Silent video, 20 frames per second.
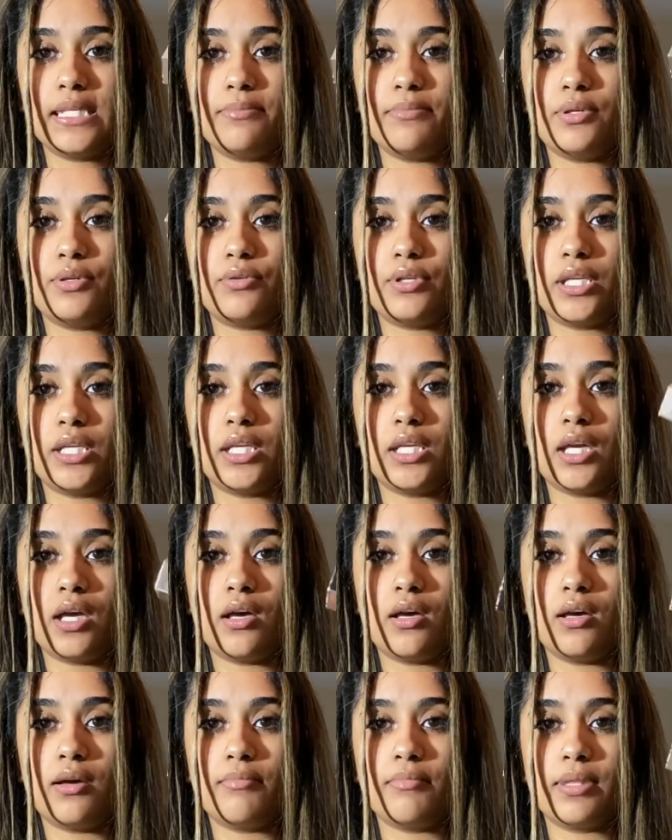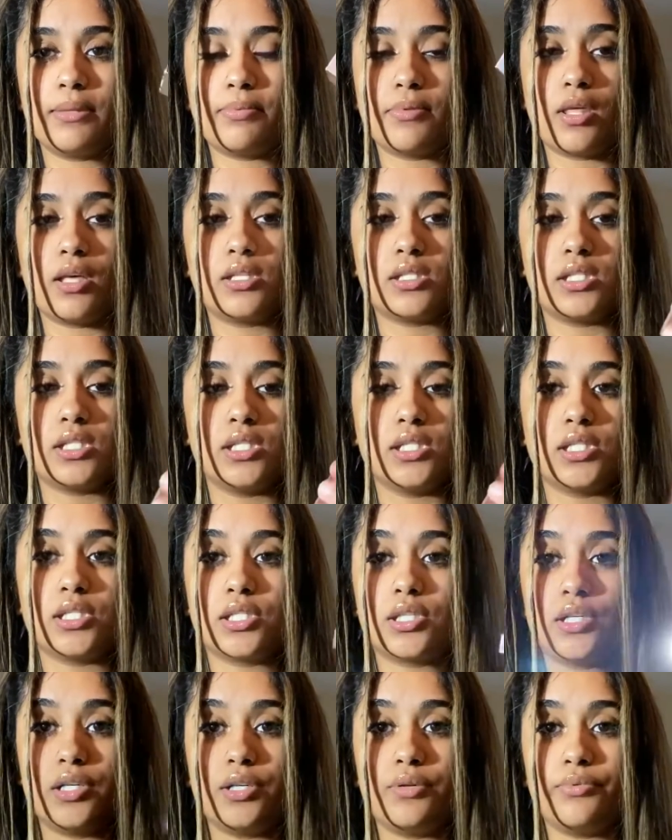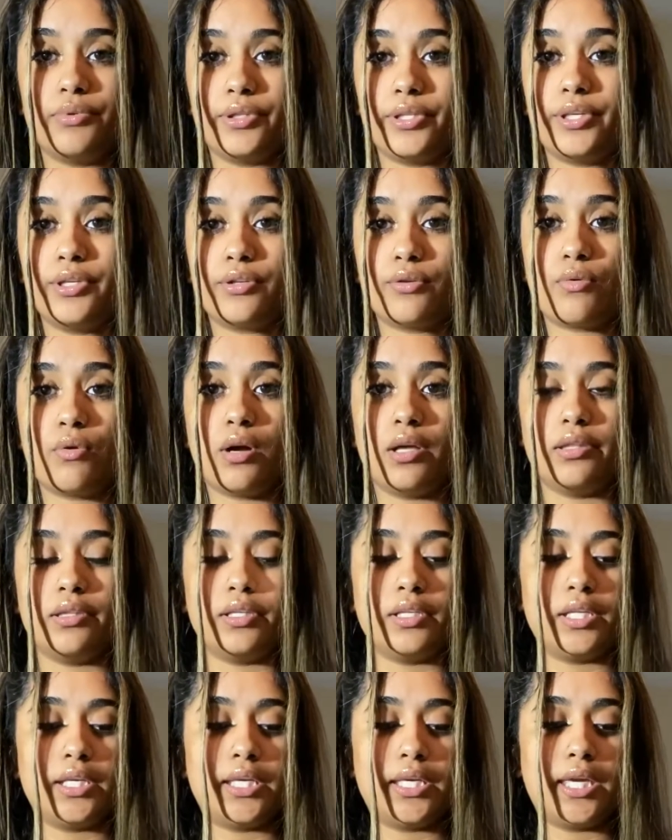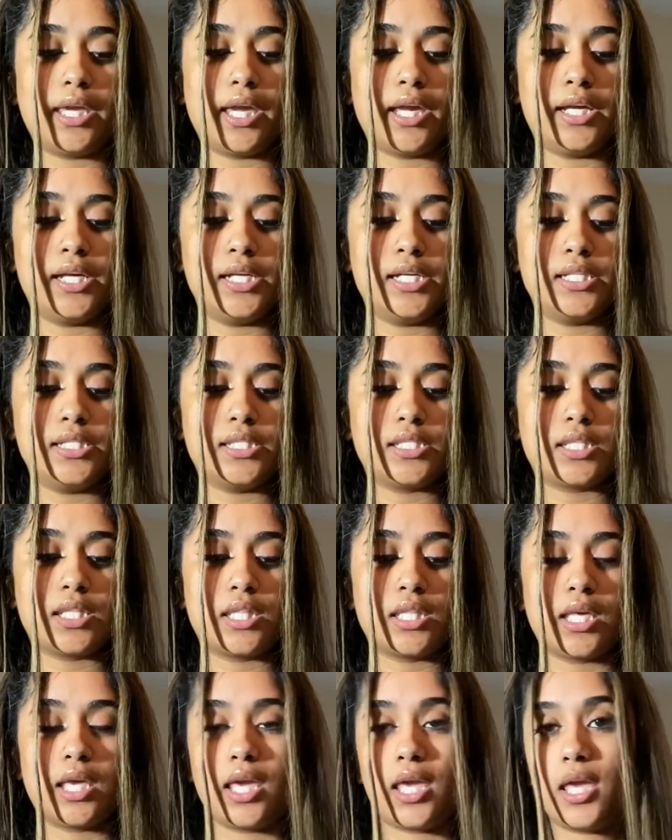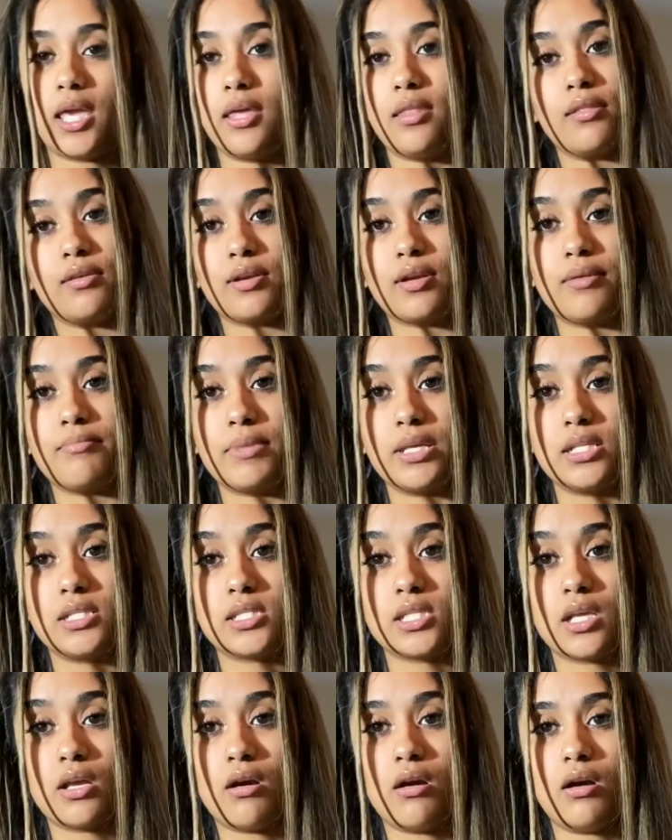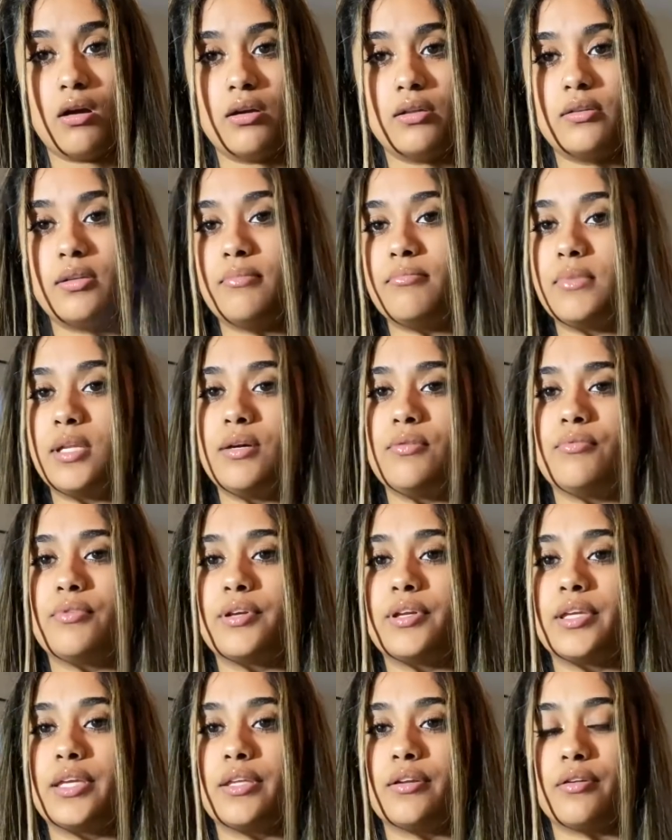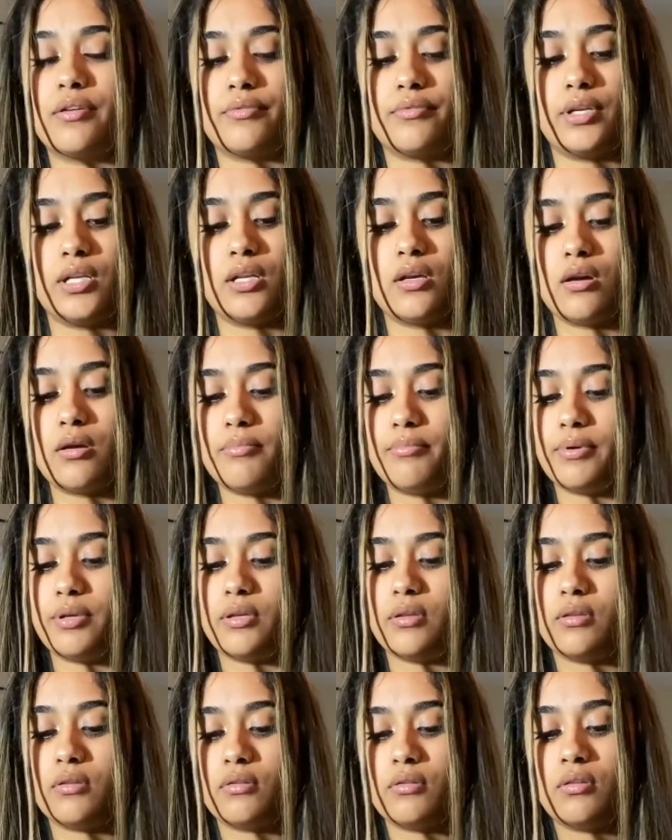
Beauty lip glosses. They're really good quality and they look amazing on. I'm not wearing it on right now, but